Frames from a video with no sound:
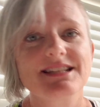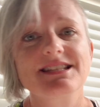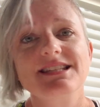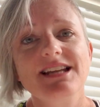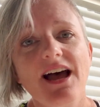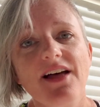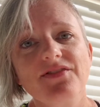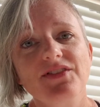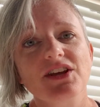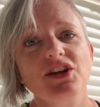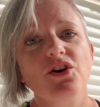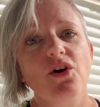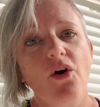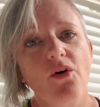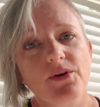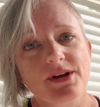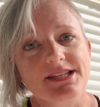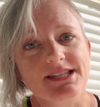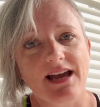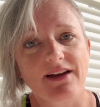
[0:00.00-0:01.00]
It's not that you
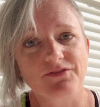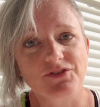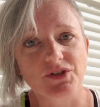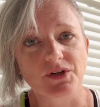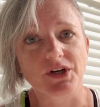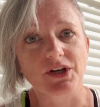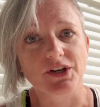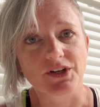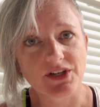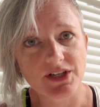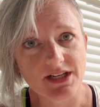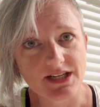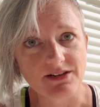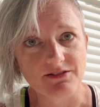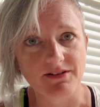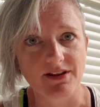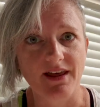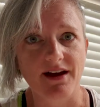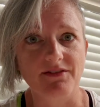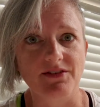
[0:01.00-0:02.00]
always have to agree
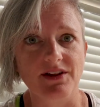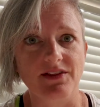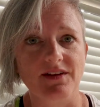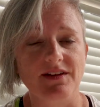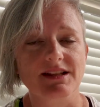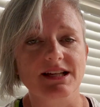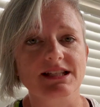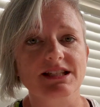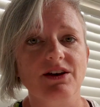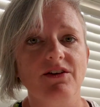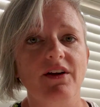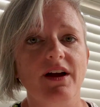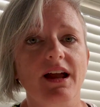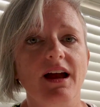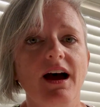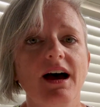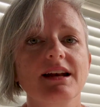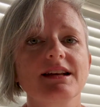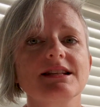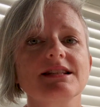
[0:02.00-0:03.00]
with everything that's
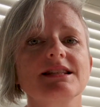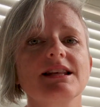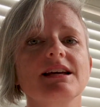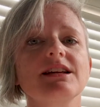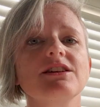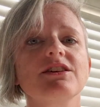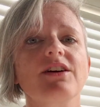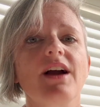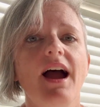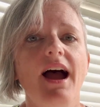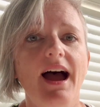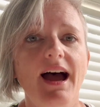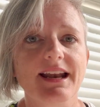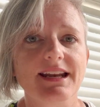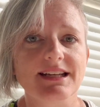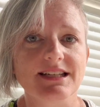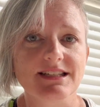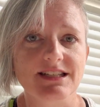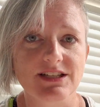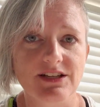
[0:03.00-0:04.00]
going on, it's that you're
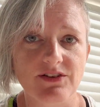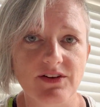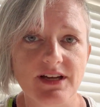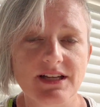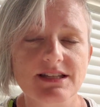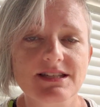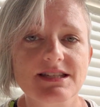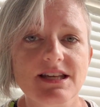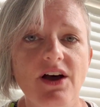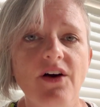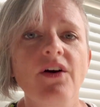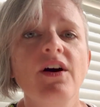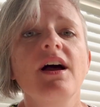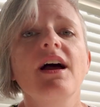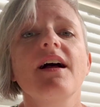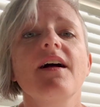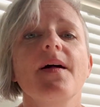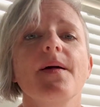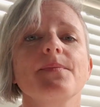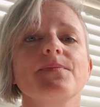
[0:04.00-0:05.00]
adding to it. So
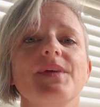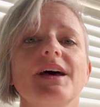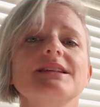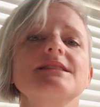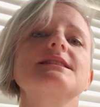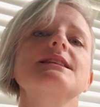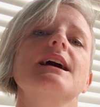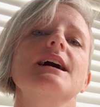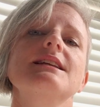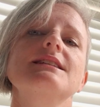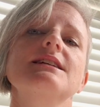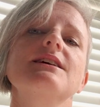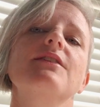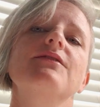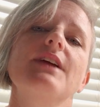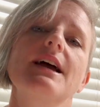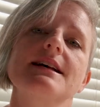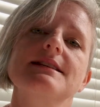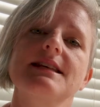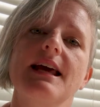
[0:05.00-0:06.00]
that's the idea
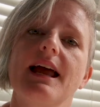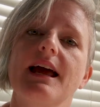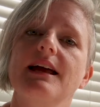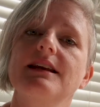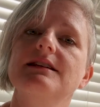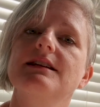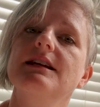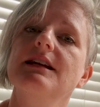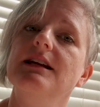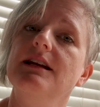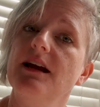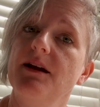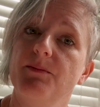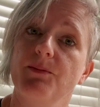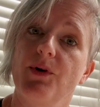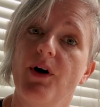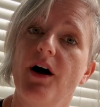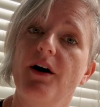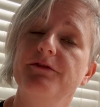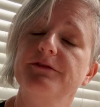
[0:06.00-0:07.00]
of yes and in
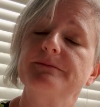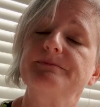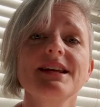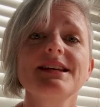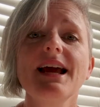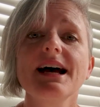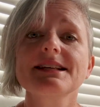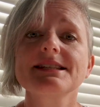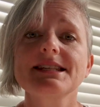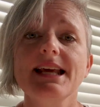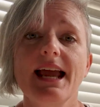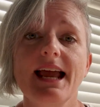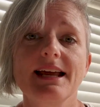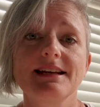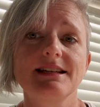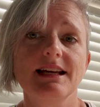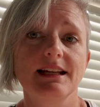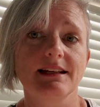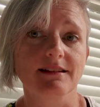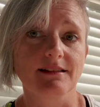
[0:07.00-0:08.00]
improv. Yes
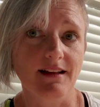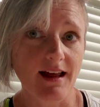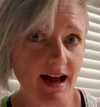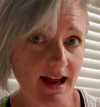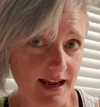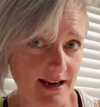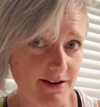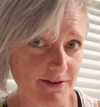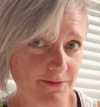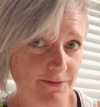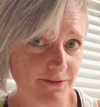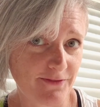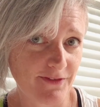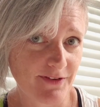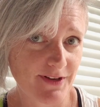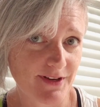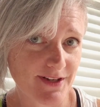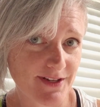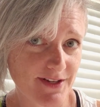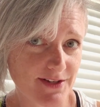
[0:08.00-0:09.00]
and in
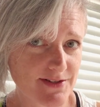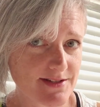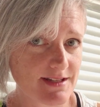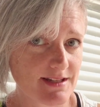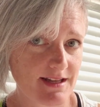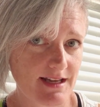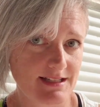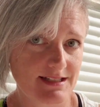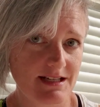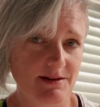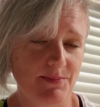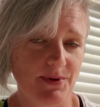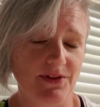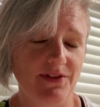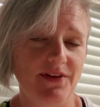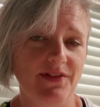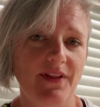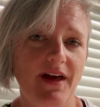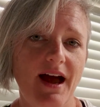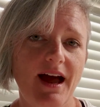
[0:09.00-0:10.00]
life goes a lot deeper
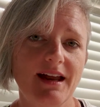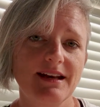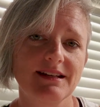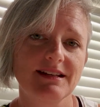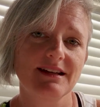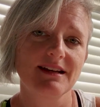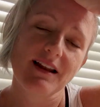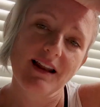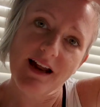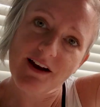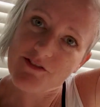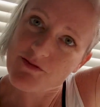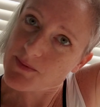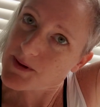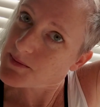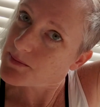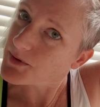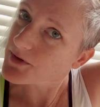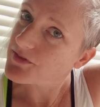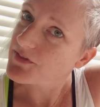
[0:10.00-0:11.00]
than that. A lot of
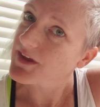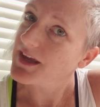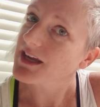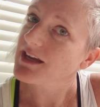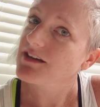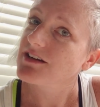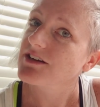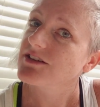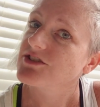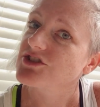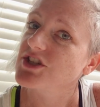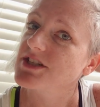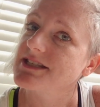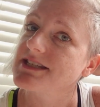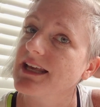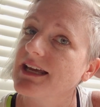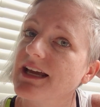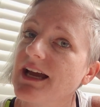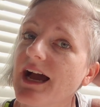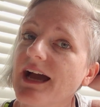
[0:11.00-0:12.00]
people think, just
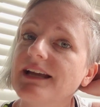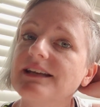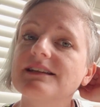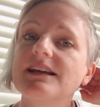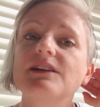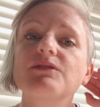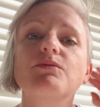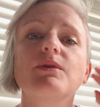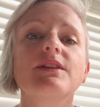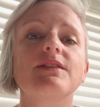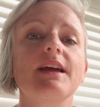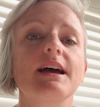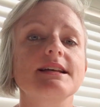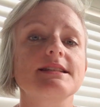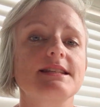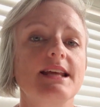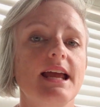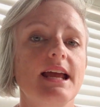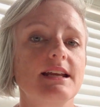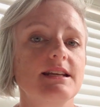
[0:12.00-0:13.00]
like I did with
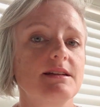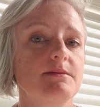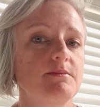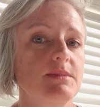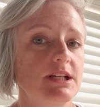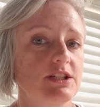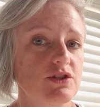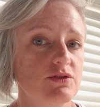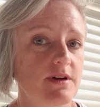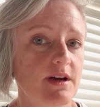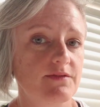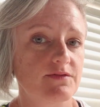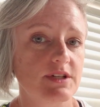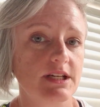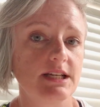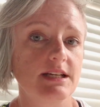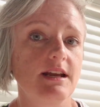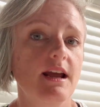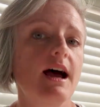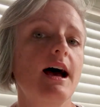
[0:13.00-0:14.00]
yes and, it means you have to
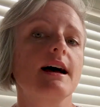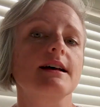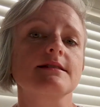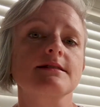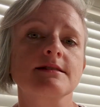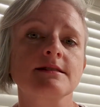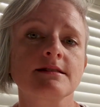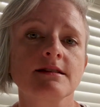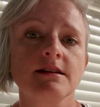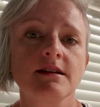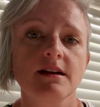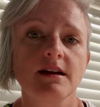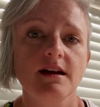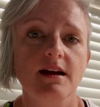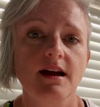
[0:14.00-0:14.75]
yes